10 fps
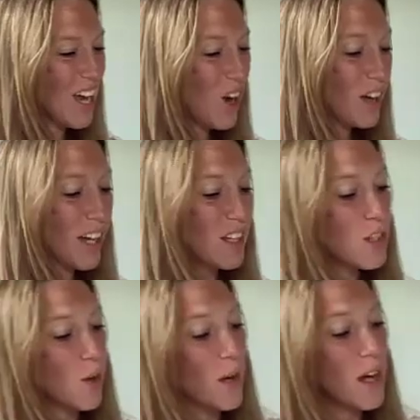Okay,
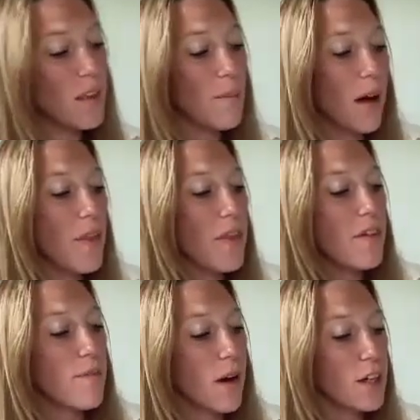so in the month
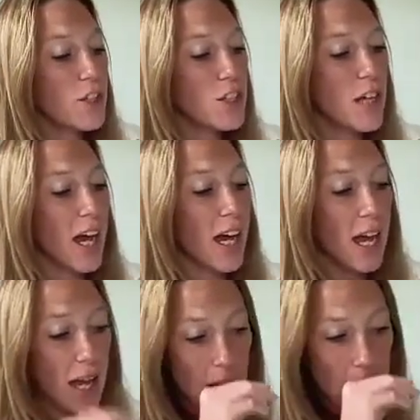of March, I
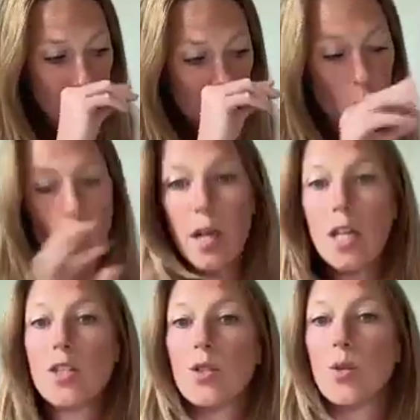had
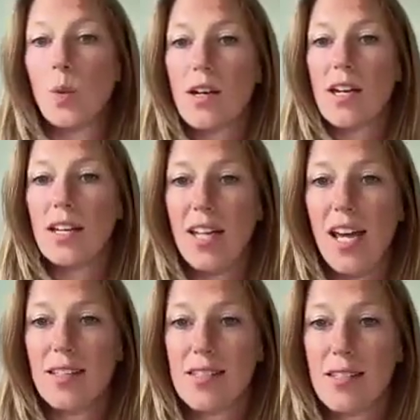22 working
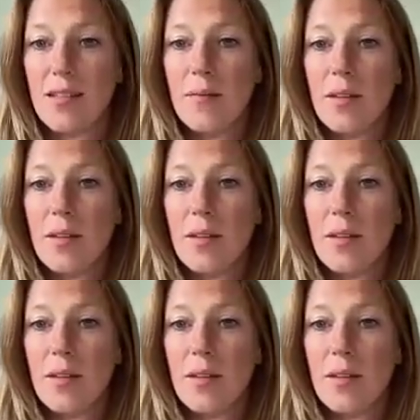days